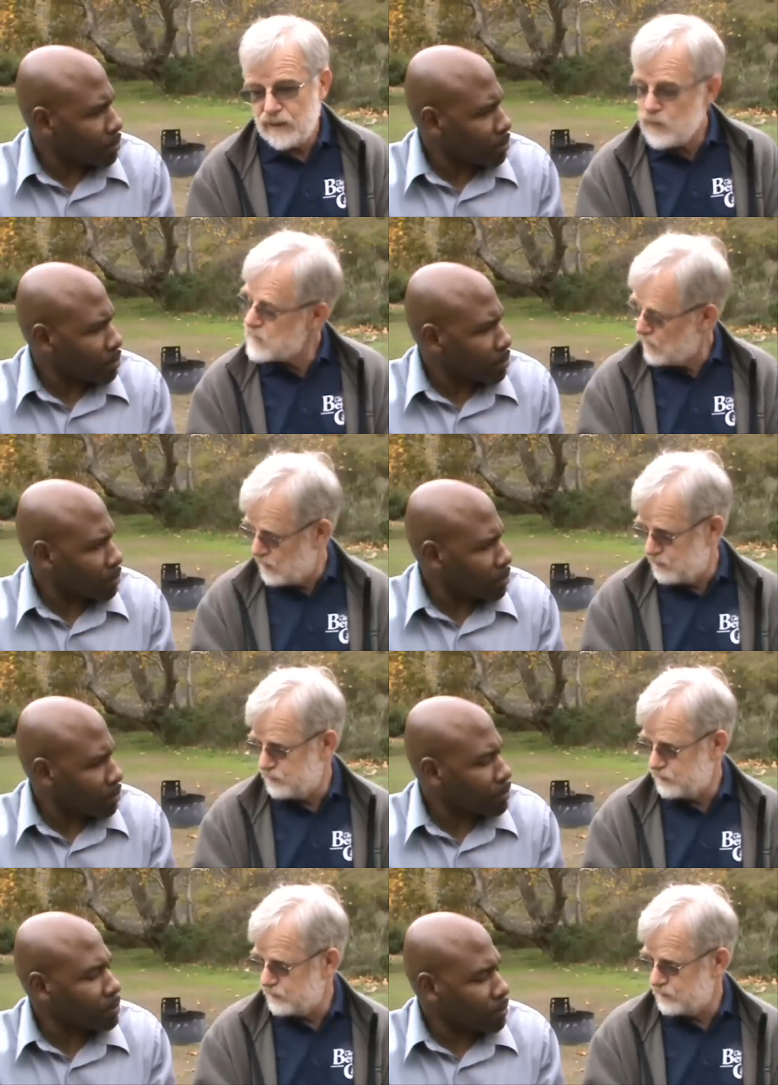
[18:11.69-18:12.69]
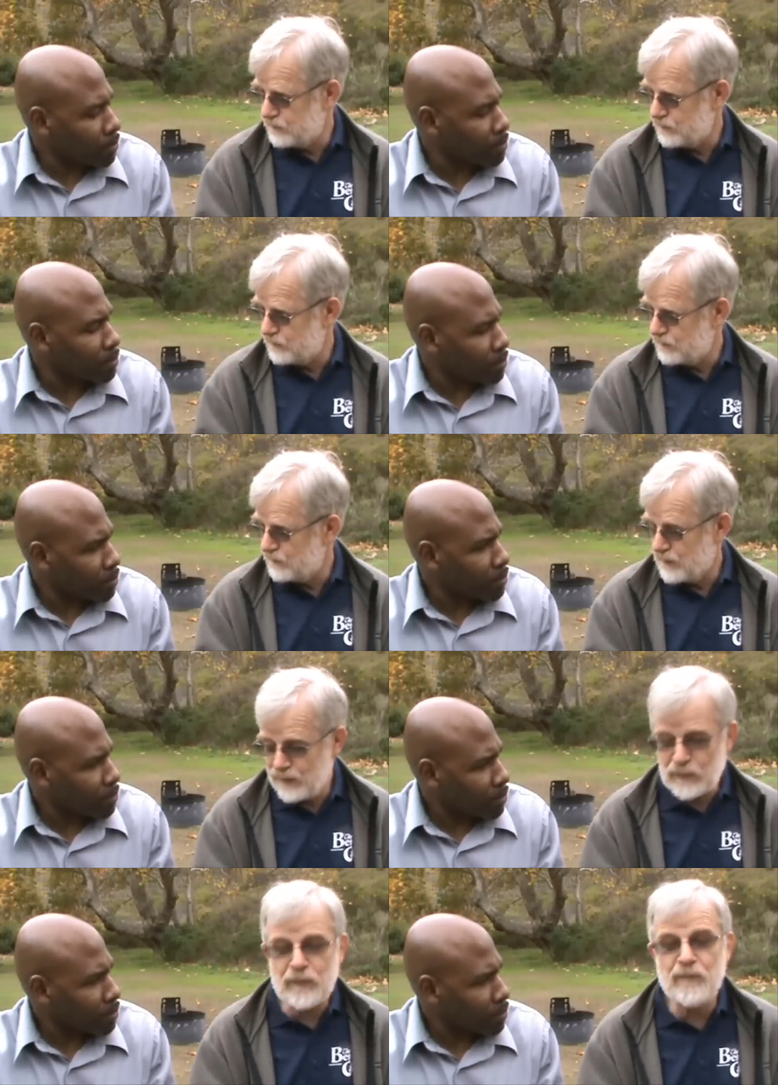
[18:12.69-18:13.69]
Speaker 1: Chrislam. Mm.
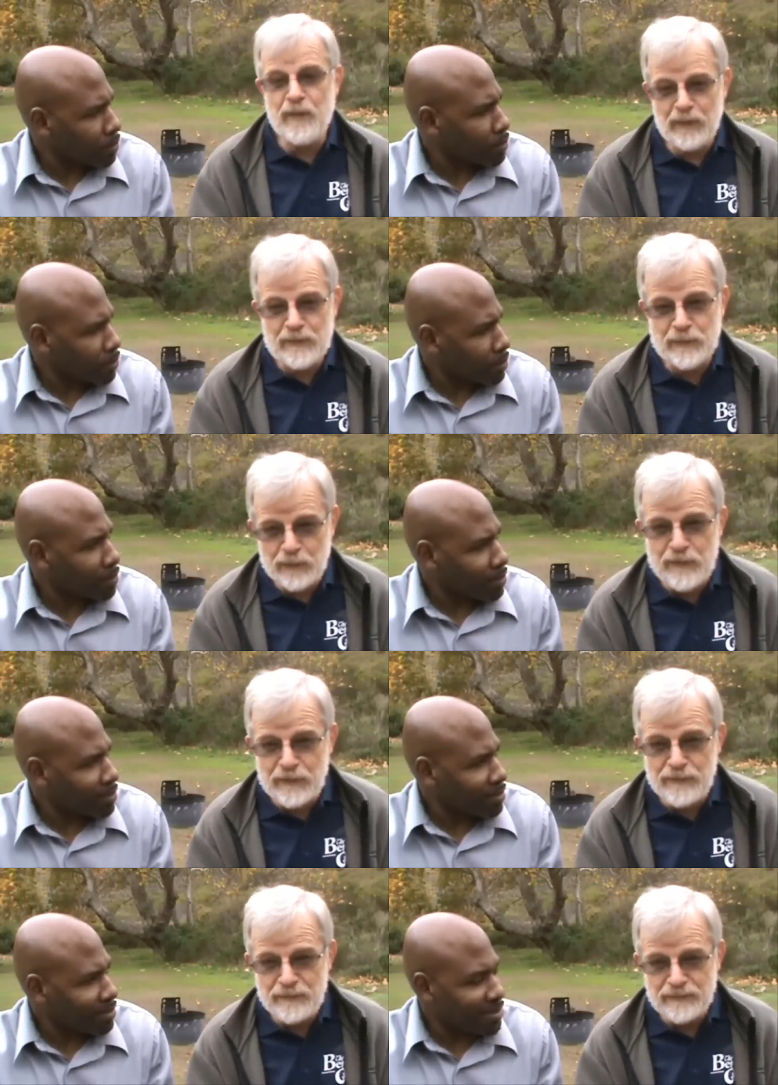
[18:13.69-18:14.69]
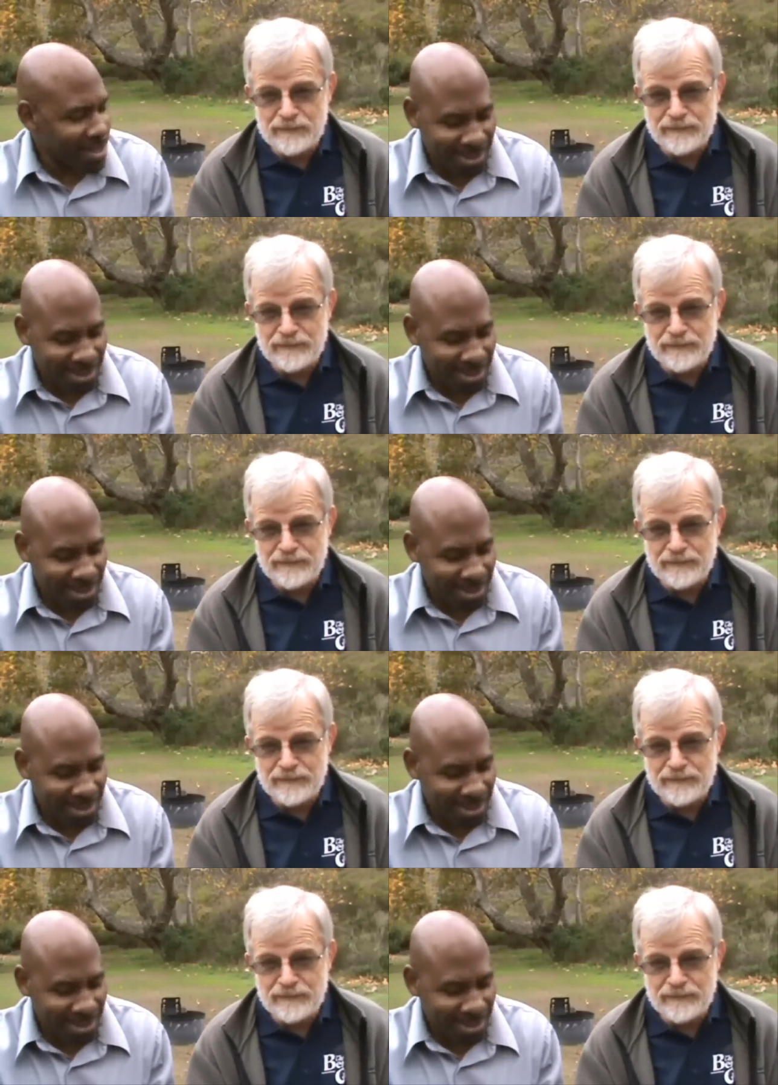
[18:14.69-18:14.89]
Was Chrislam?